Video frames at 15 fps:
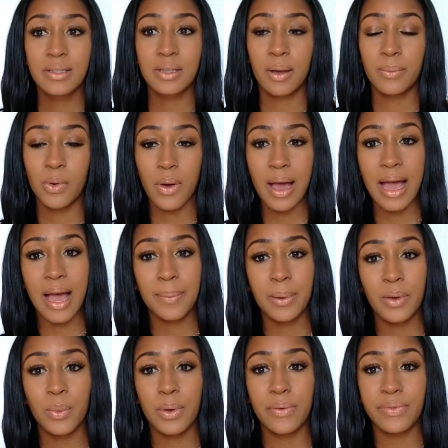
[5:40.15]
so I'm quite
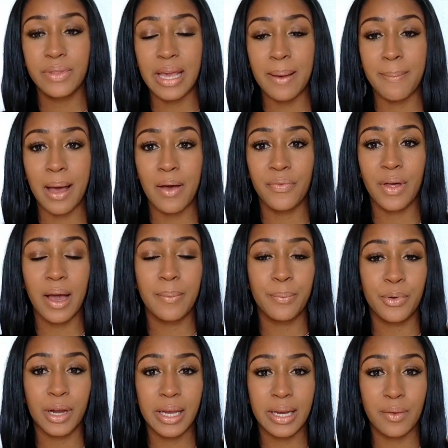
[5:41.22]
happy with the amount that I'm
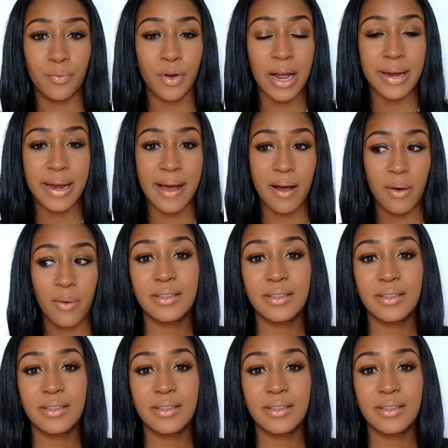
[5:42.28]
bringing in right now